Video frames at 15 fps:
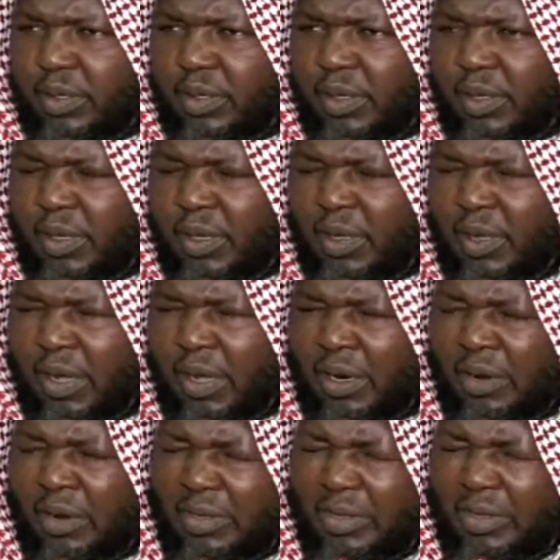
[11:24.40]

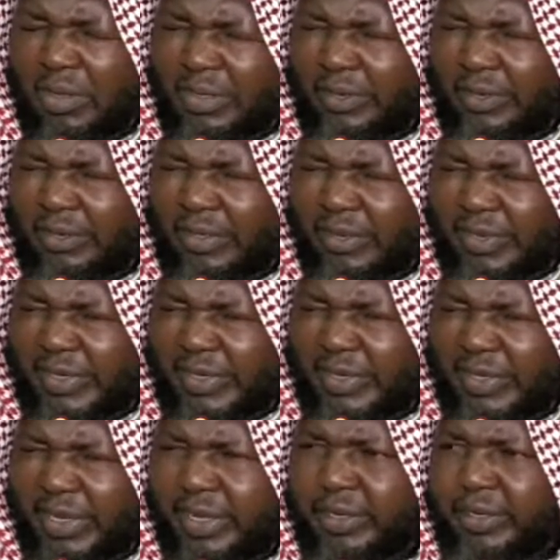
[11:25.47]
around
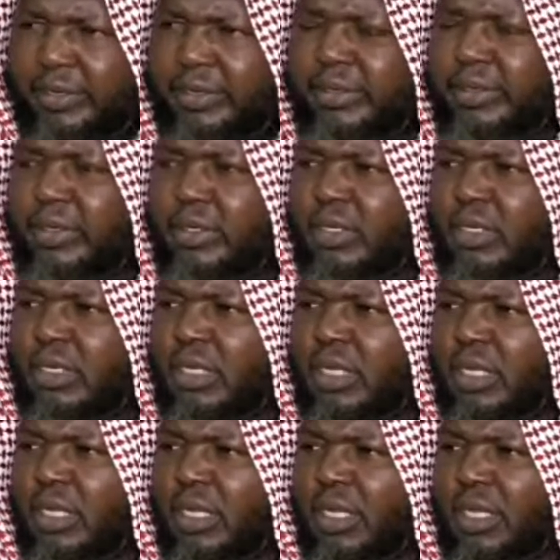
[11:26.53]
1878,
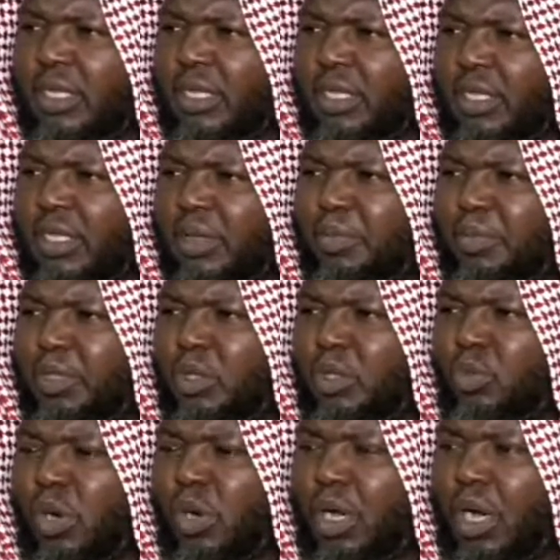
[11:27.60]
he
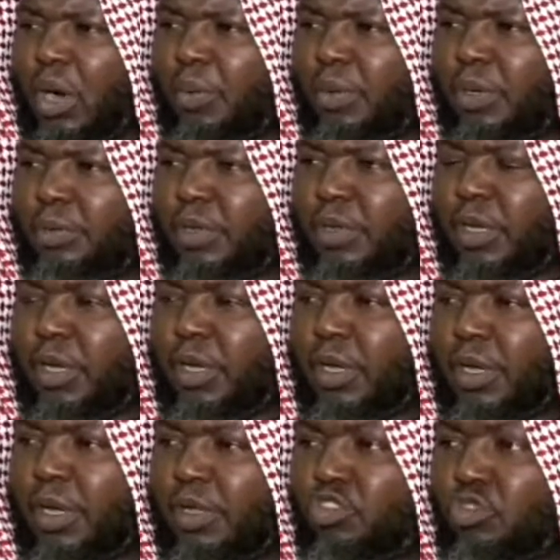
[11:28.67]
became worker with
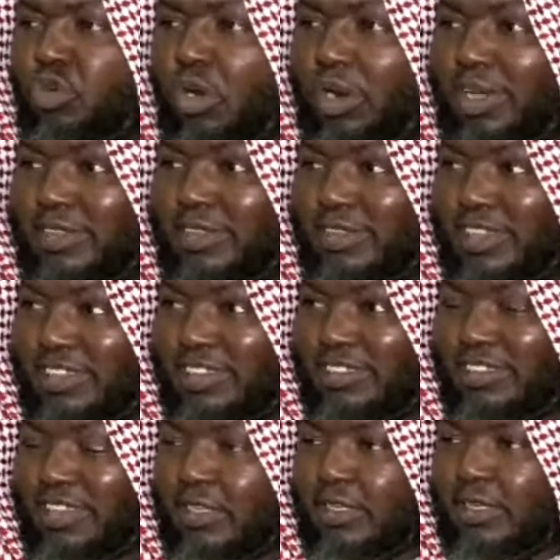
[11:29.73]
scholars
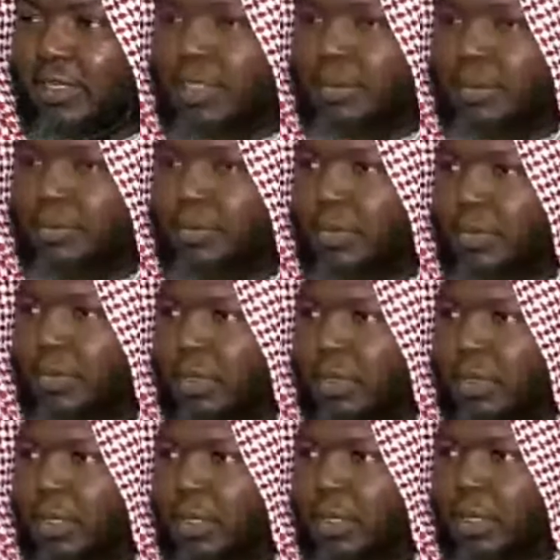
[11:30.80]
inside the team.
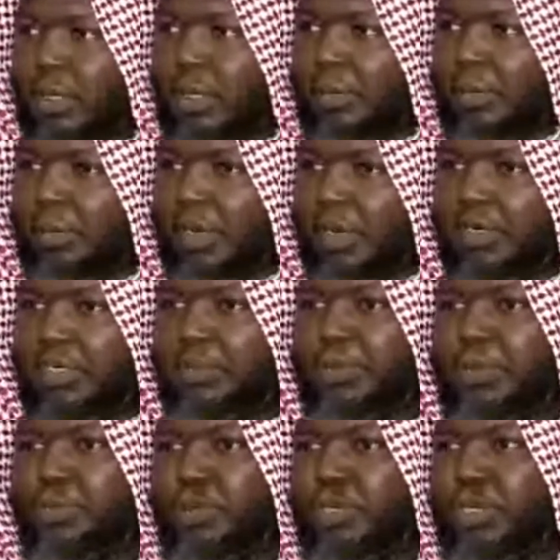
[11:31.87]
Plenty
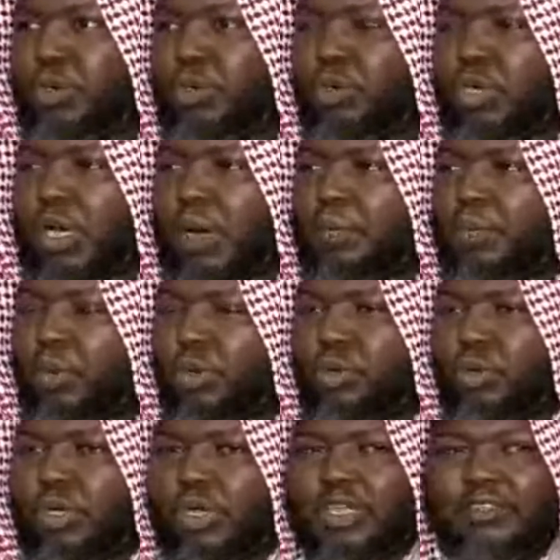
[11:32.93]
people, they know
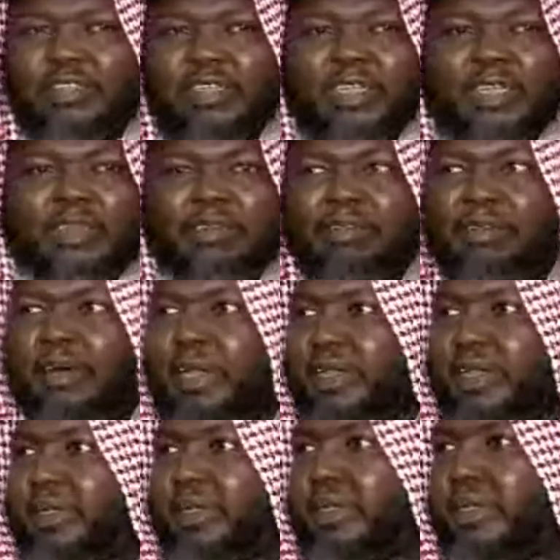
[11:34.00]
Napoleon, they say he
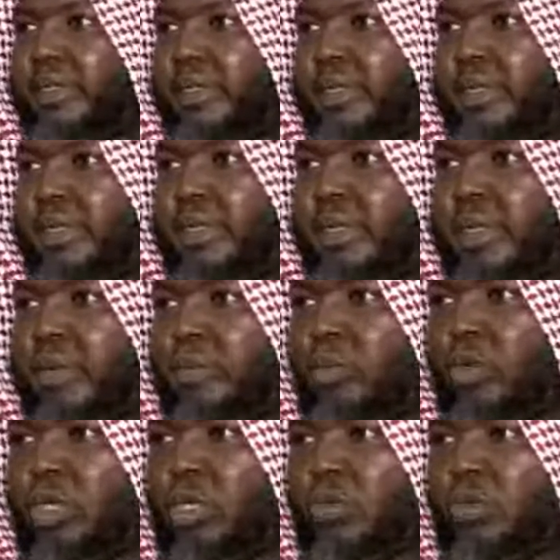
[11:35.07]
fight.
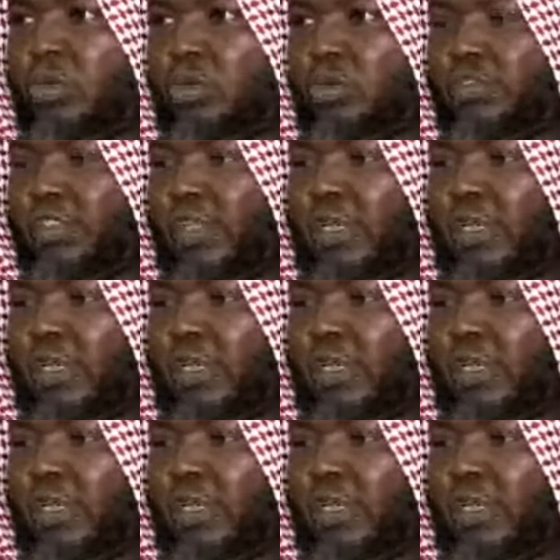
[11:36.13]
But they don't know say